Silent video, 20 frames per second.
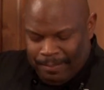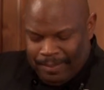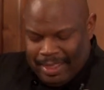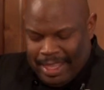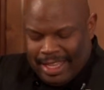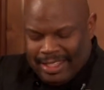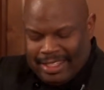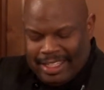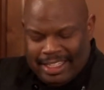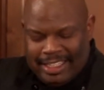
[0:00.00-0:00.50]

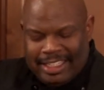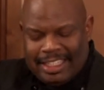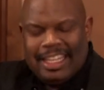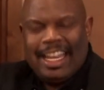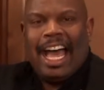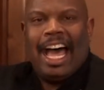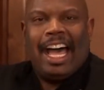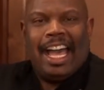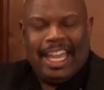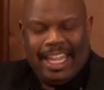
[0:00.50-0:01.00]
That's a
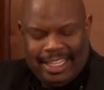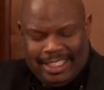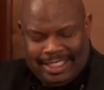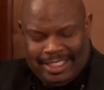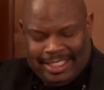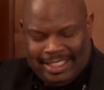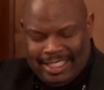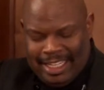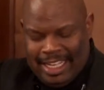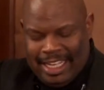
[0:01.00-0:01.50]

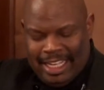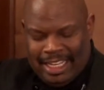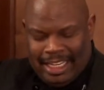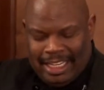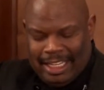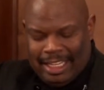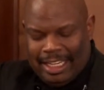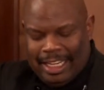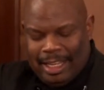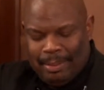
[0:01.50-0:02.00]
nice
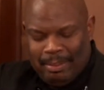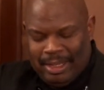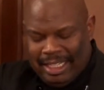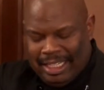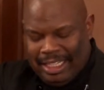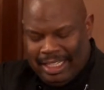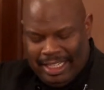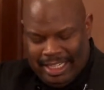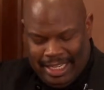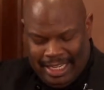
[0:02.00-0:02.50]

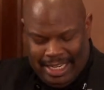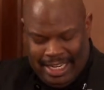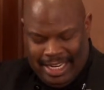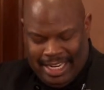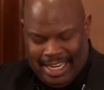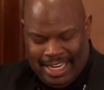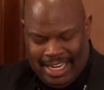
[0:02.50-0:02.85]
lemony